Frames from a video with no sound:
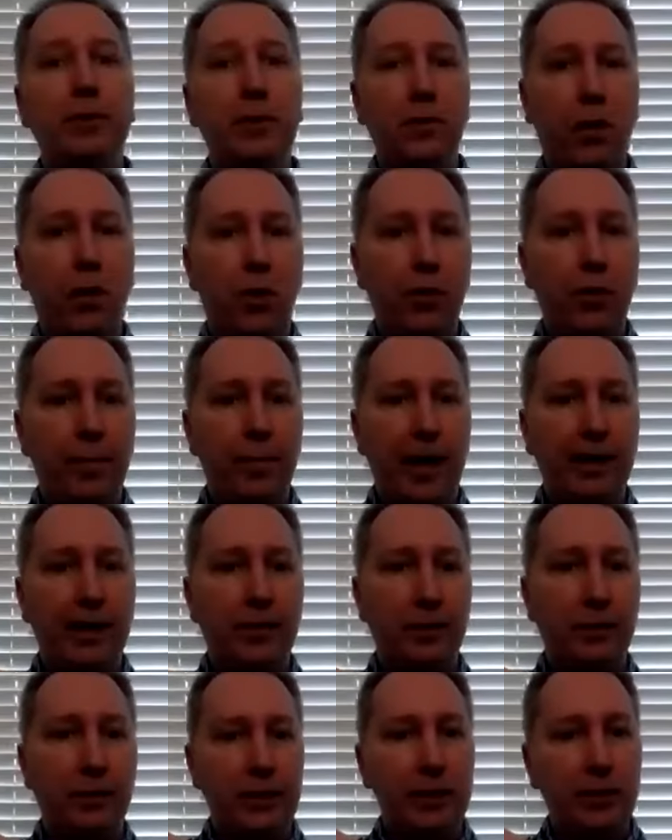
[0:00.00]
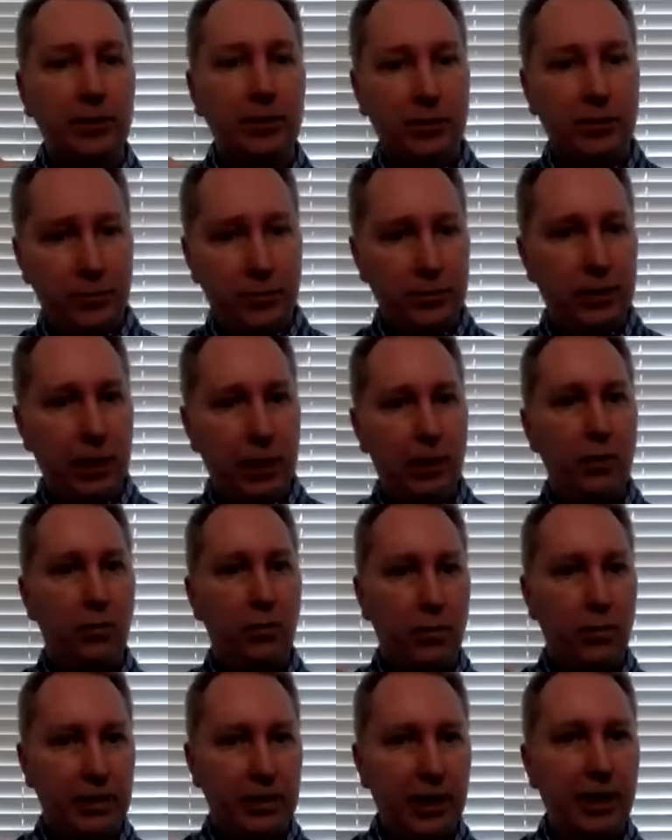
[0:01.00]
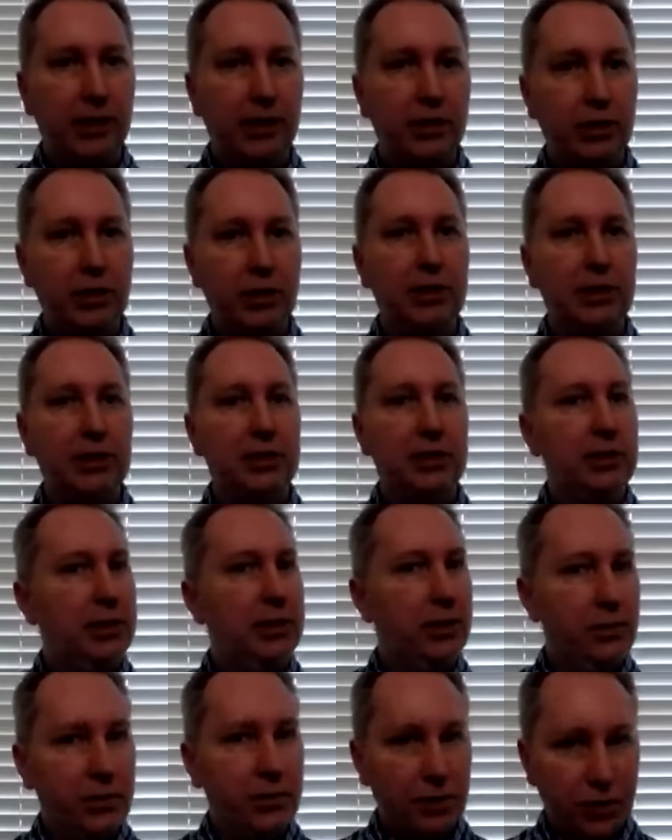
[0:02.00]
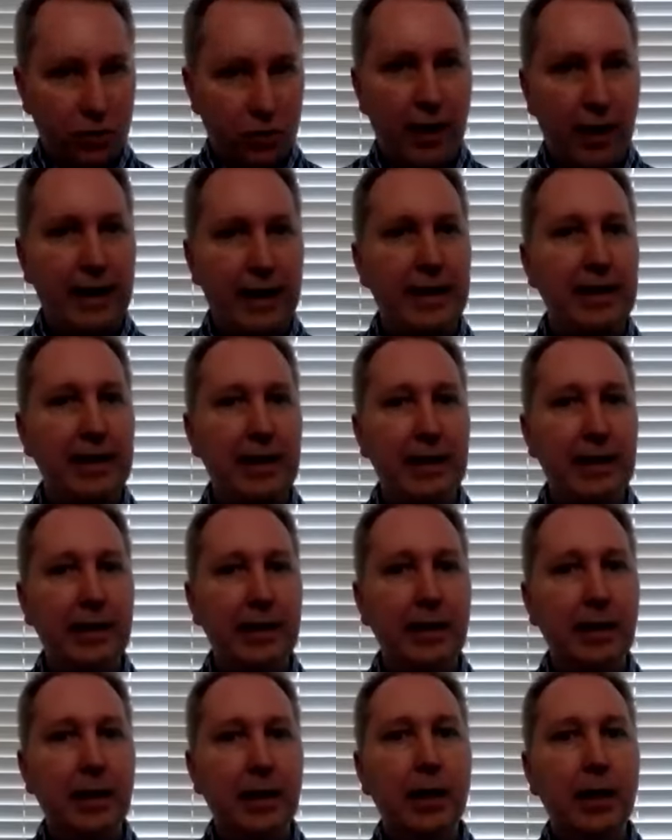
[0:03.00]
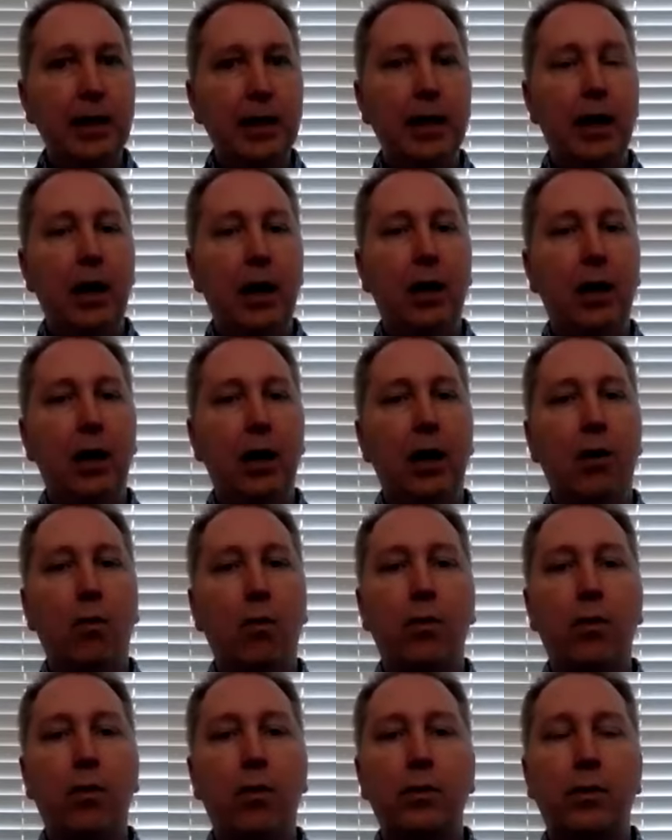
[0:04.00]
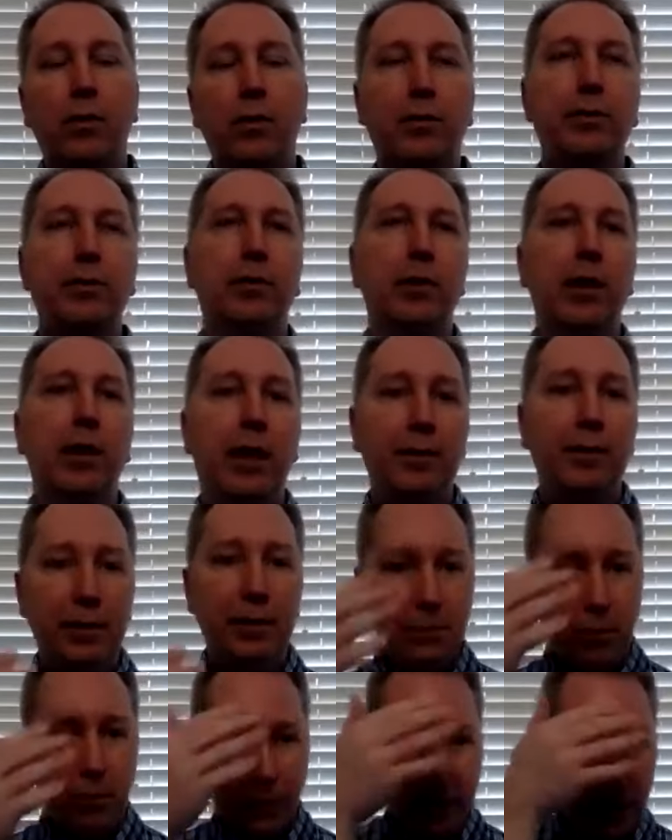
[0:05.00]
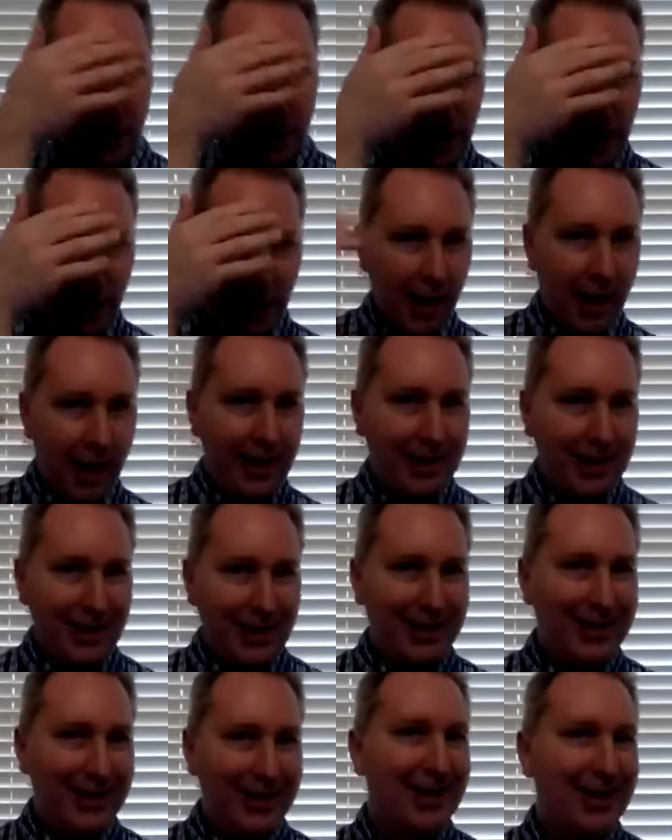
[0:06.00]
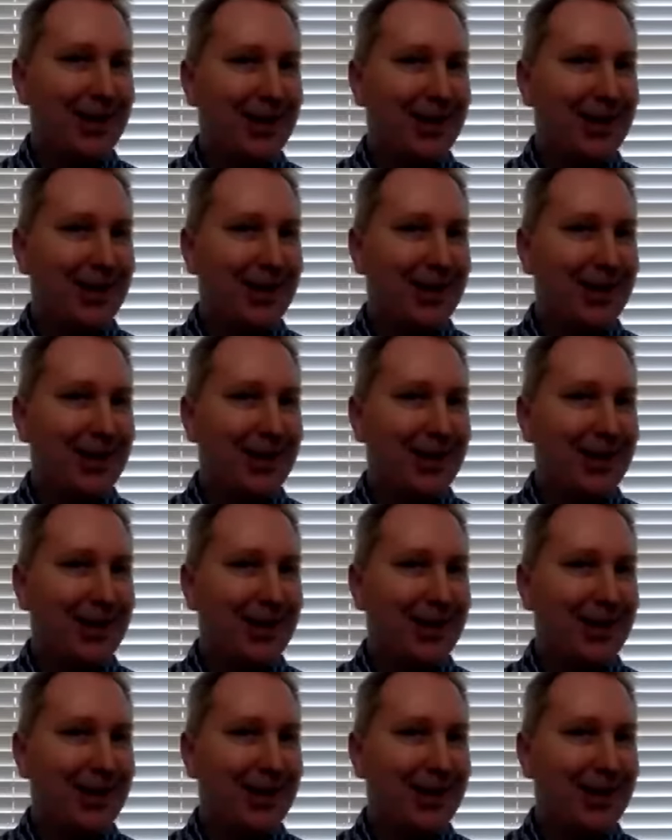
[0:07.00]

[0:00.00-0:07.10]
to automatically go reductionist due to training, or are there a lot of people kind of hiding